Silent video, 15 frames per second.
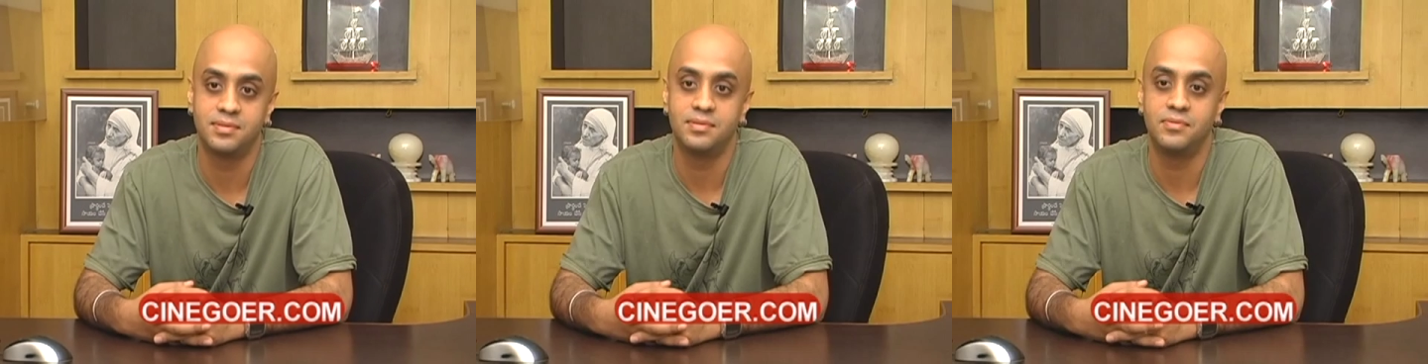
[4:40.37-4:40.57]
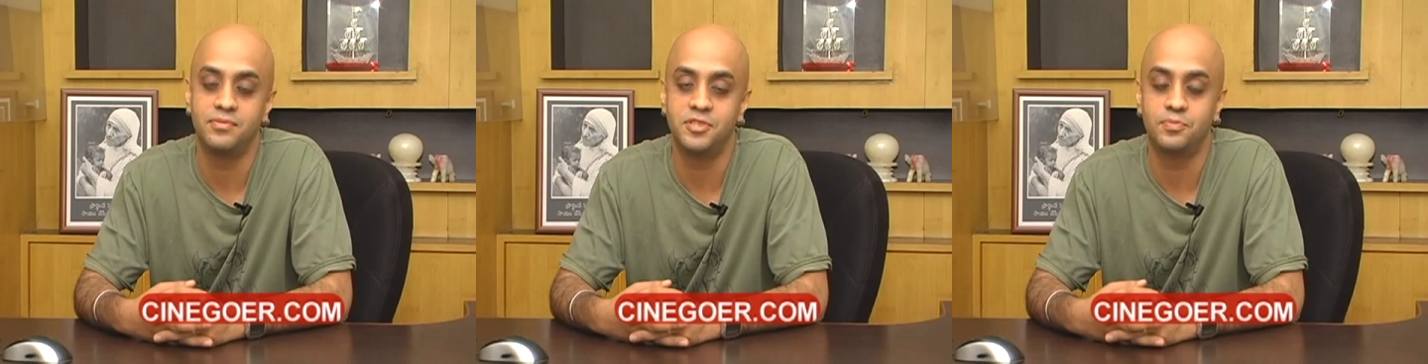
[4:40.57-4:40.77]

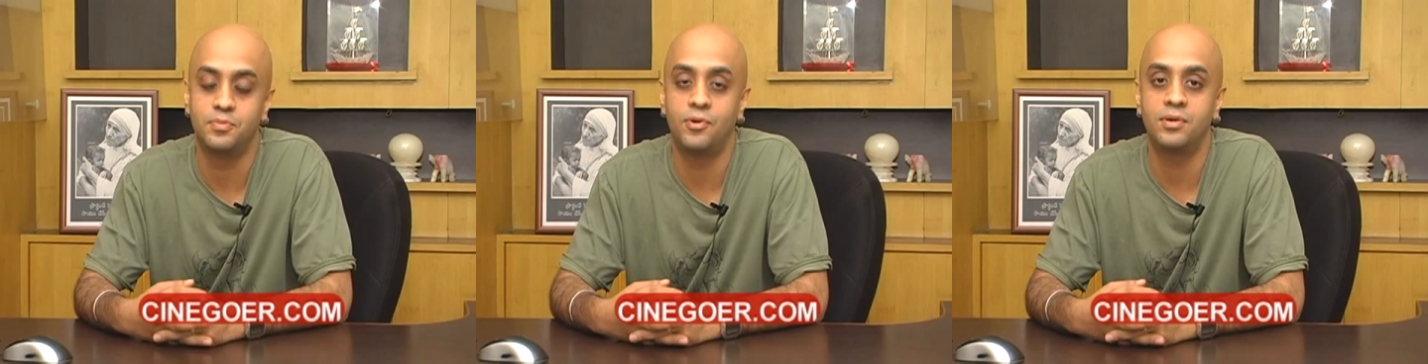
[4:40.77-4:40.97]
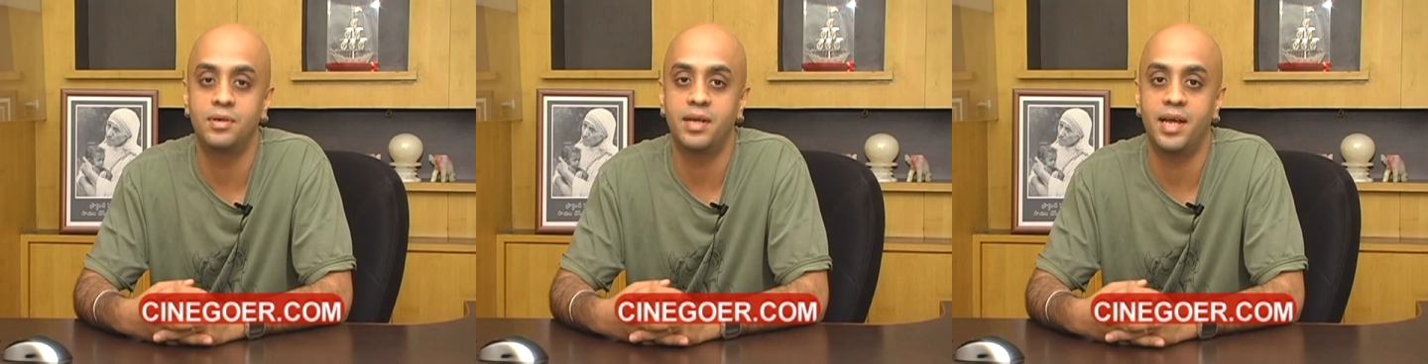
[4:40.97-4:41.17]
we
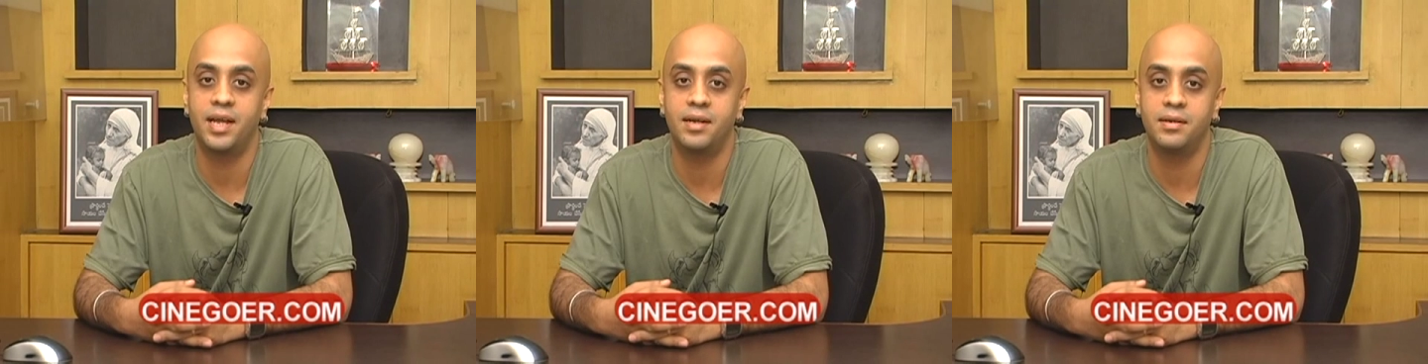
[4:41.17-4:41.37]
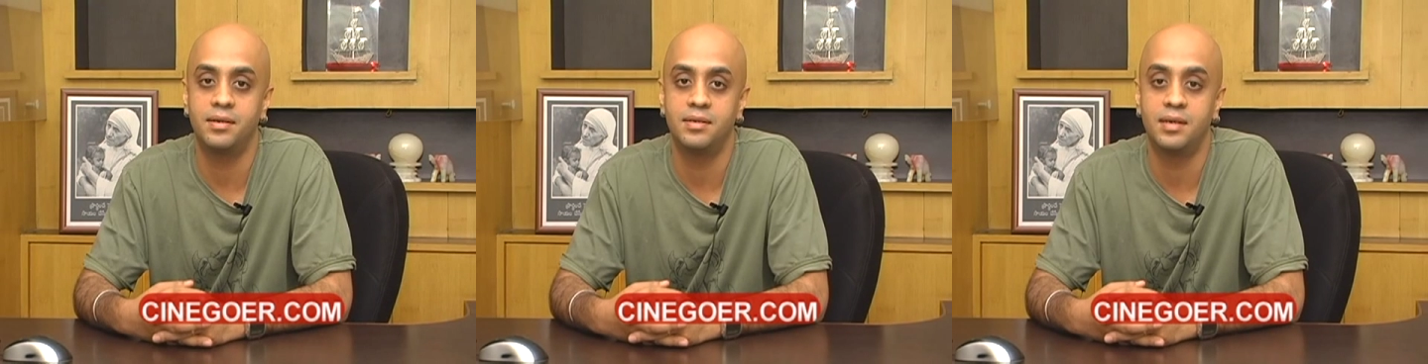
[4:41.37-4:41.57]
spoke,
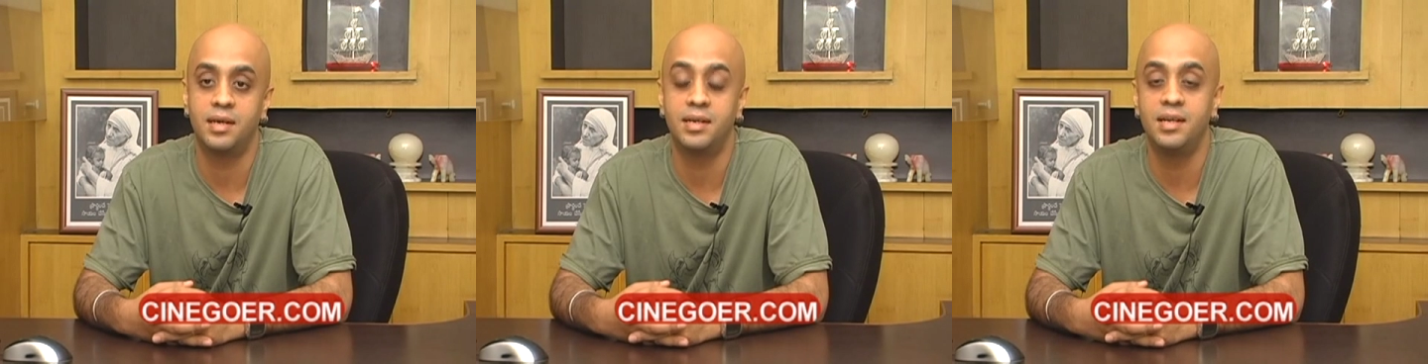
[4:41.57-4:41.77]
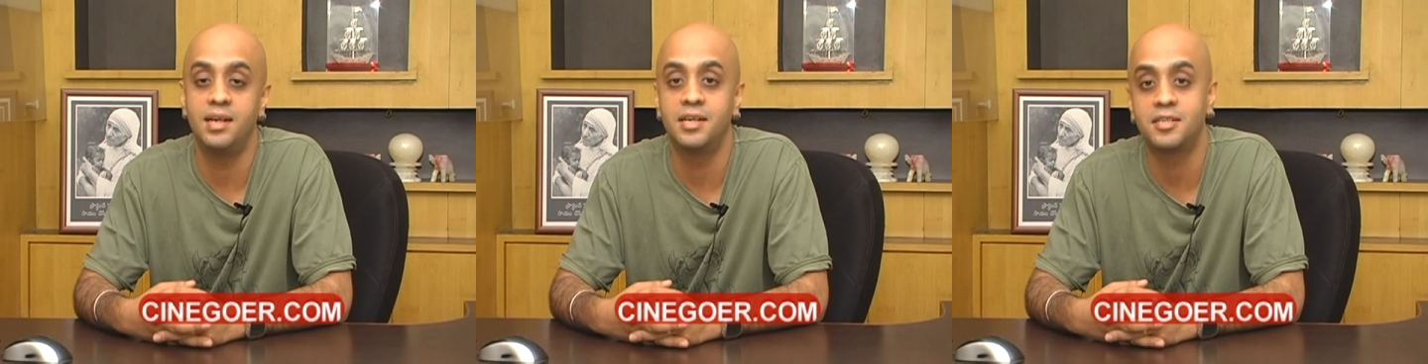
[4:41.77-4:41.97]
and
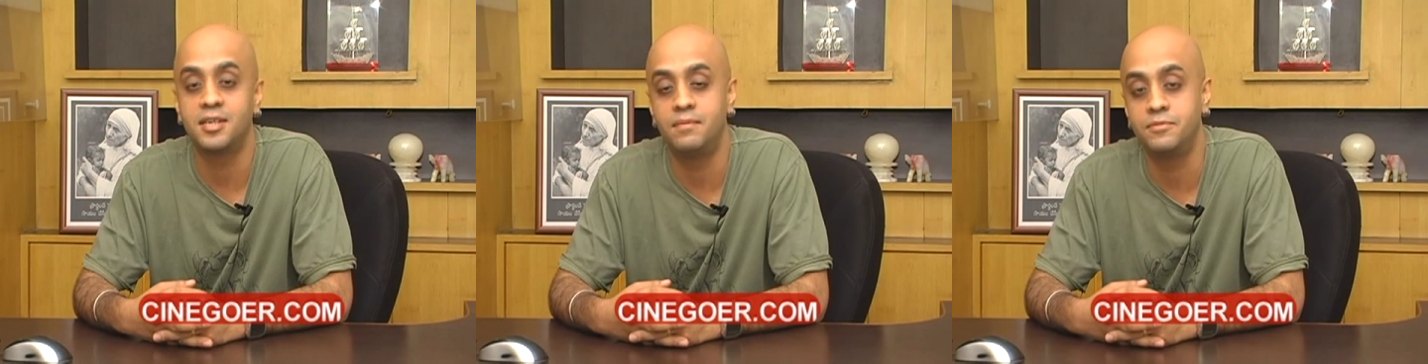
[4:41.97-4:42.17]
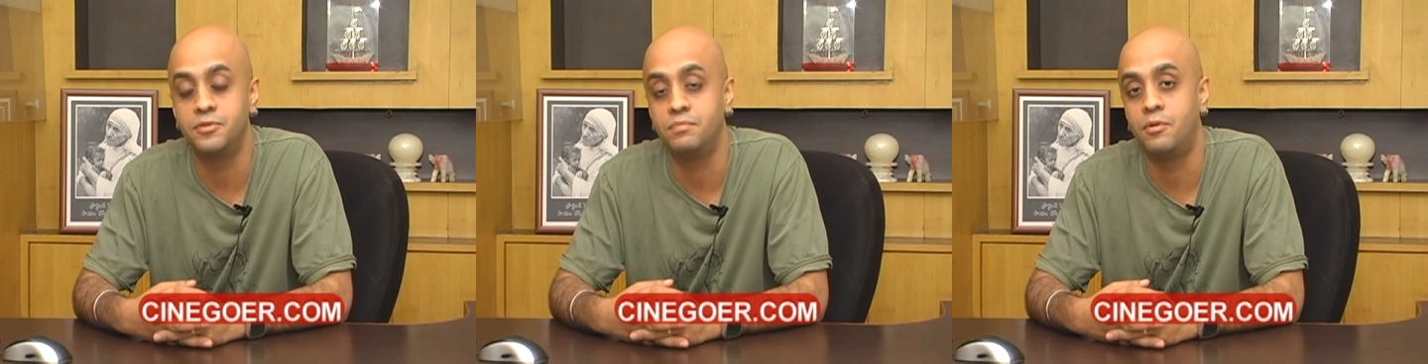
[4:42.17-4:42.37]
Anil had
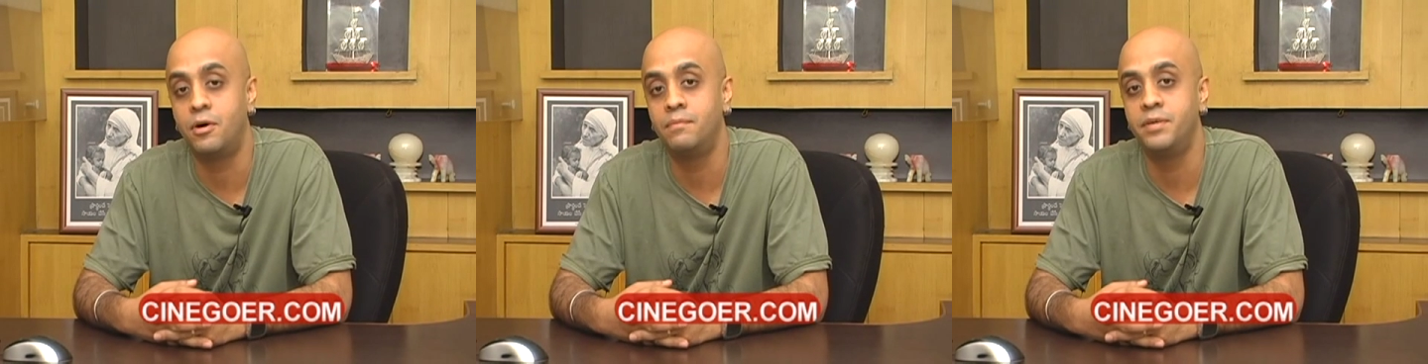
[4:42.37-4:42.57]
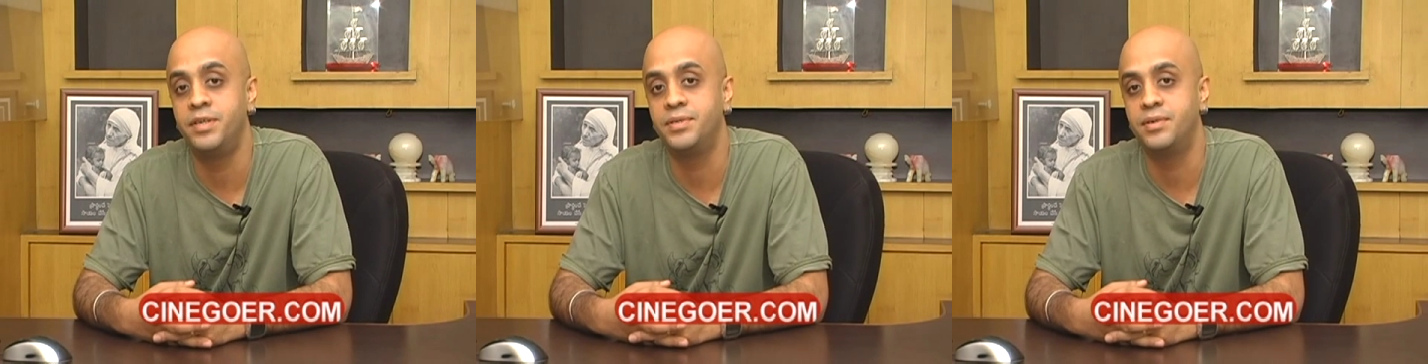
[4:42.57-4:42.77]
come to
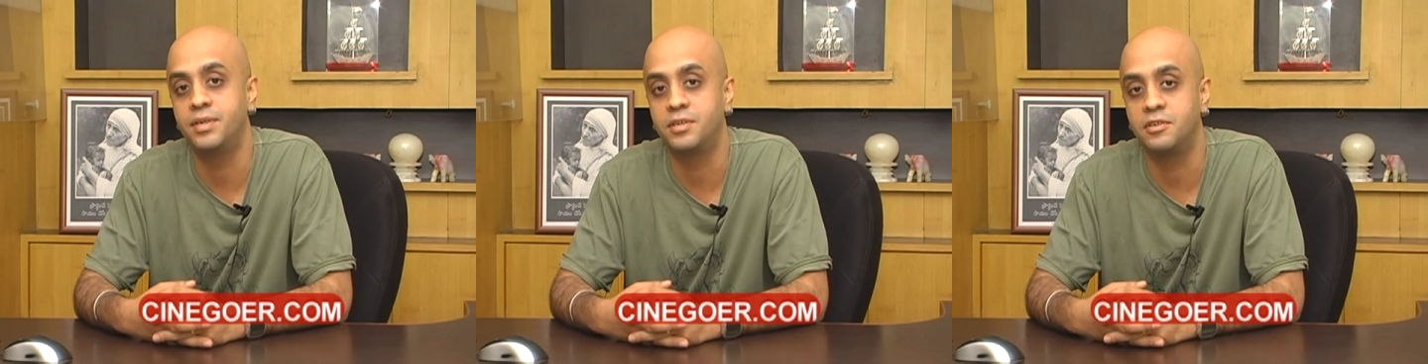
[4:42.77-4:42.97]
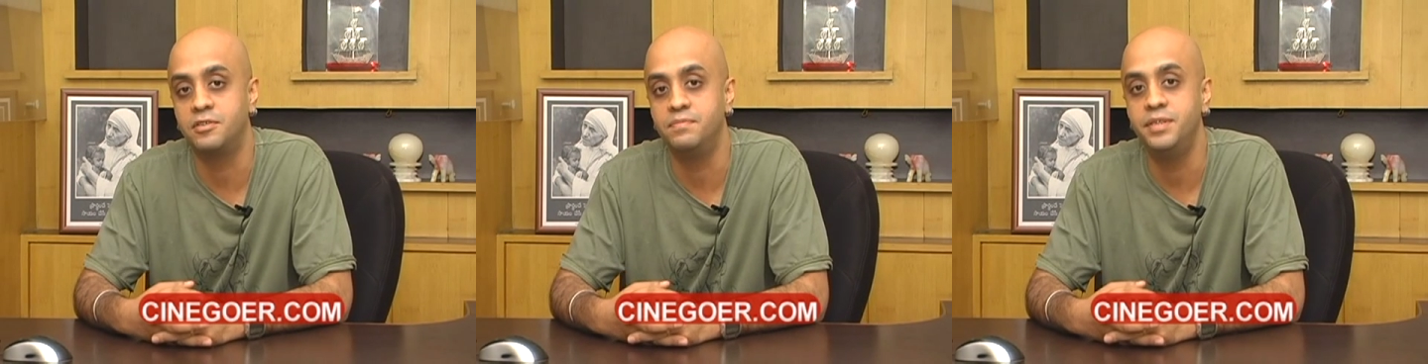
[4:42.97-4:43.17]
Bombay to
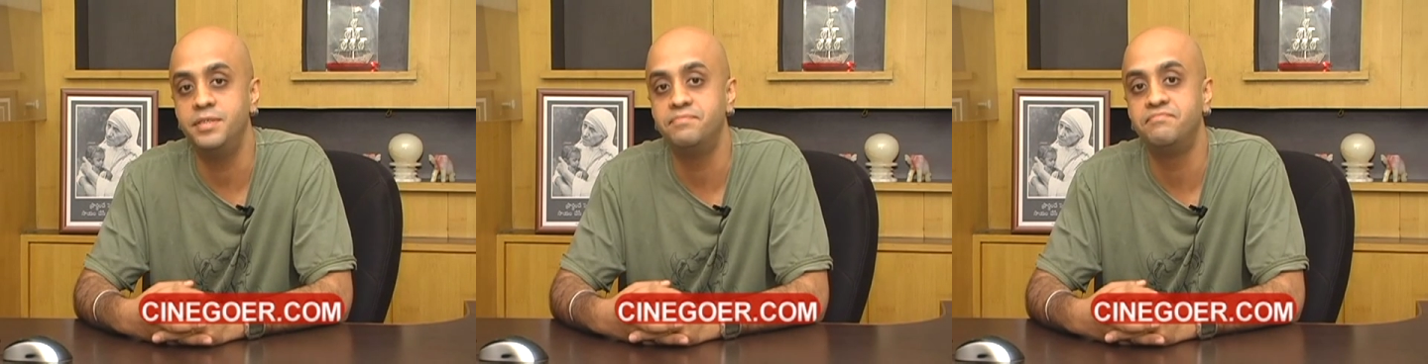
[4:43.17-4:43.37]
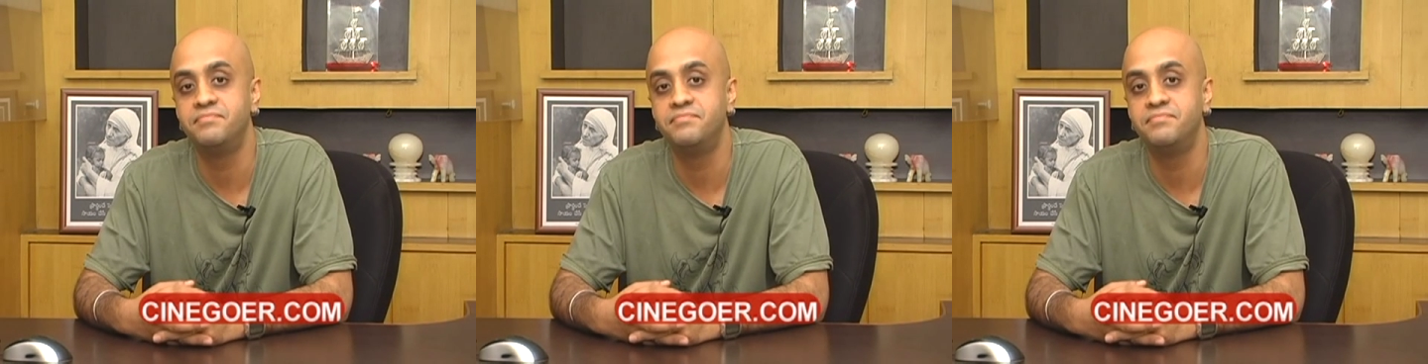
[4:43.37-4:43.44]
record me.